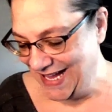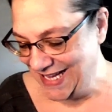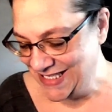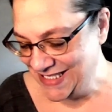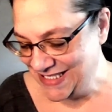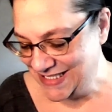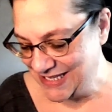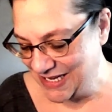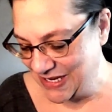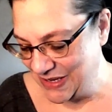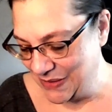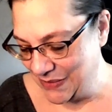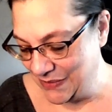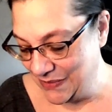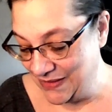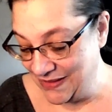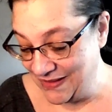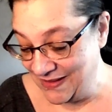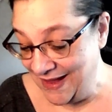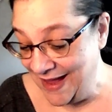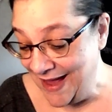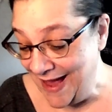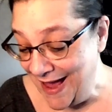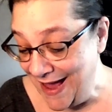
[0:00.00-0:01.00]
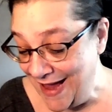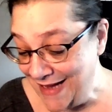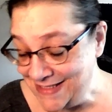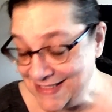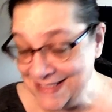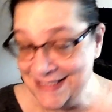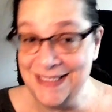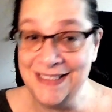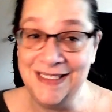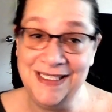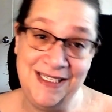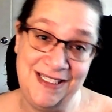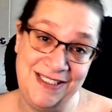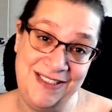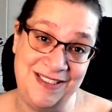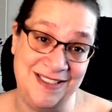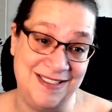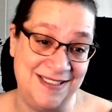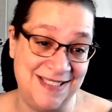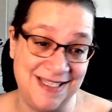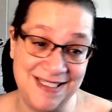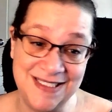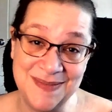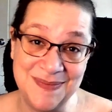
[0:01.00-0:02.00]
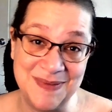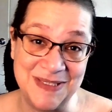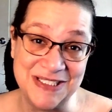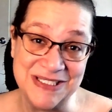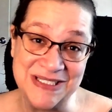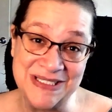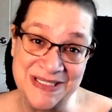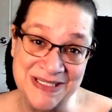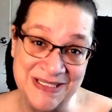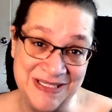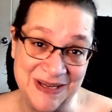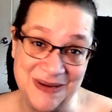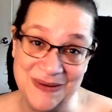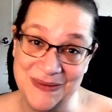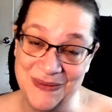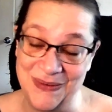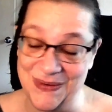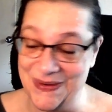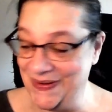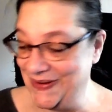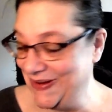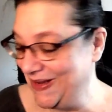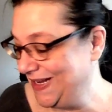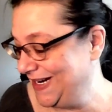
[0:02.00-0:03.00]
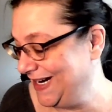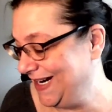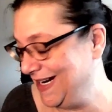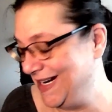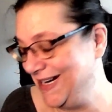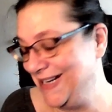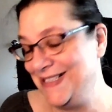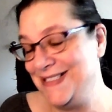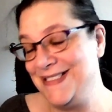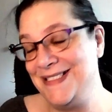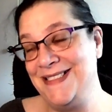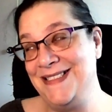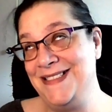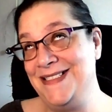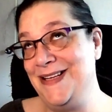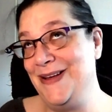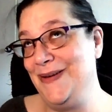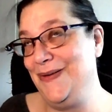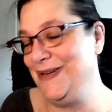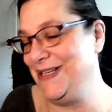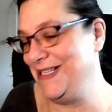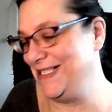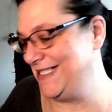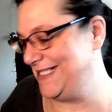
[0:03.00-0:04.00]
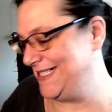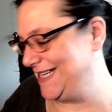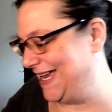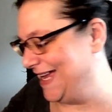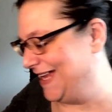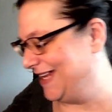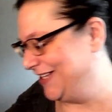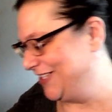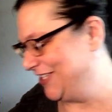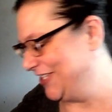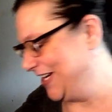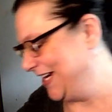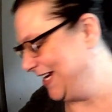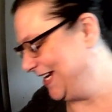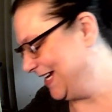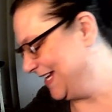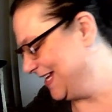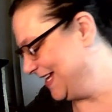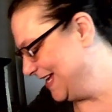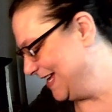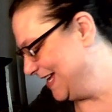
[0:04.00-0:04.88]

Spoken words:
So that's delicious. That smells so good, and it's so nostalgic.